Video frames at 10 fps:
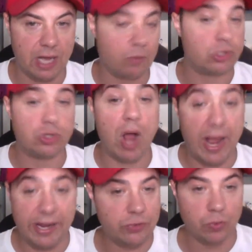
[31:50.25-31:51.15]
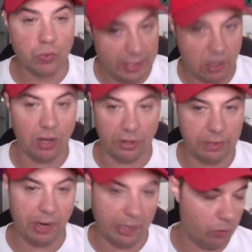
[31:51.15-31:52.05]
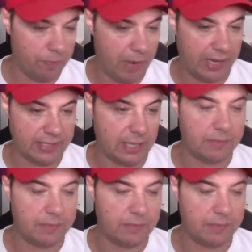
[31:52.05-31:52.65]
or try to retcon it by going back in time,